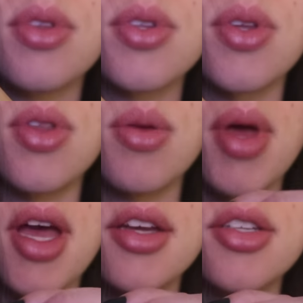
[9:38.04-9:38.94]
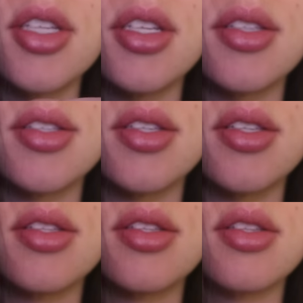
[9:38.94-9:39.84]
So the packaging is
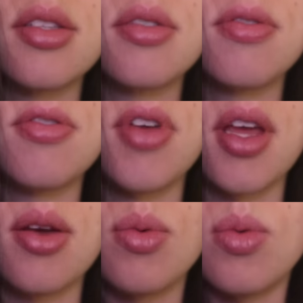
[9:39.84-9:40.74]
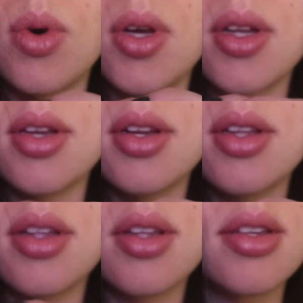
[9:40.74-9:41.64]
this fake wood,
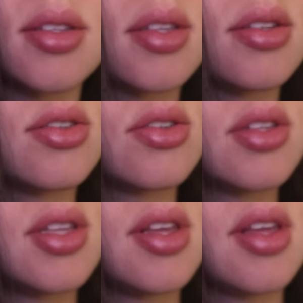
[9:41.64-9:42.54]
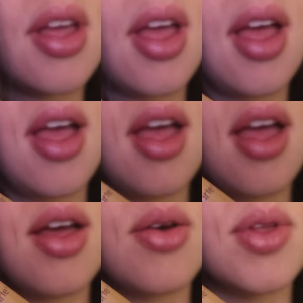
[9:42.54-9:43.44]
essentially,
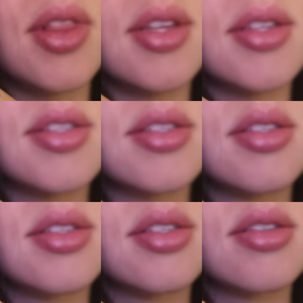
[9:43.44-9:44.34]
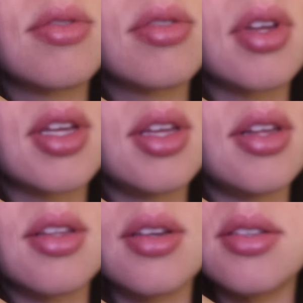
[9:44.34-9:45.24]
with this
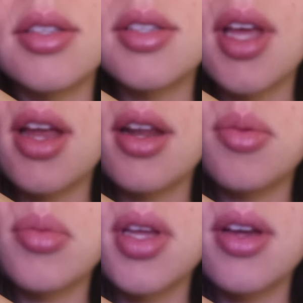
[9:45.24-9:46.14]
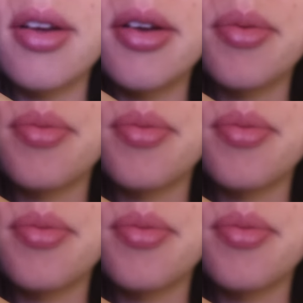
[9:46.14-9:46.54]
funky little design up here,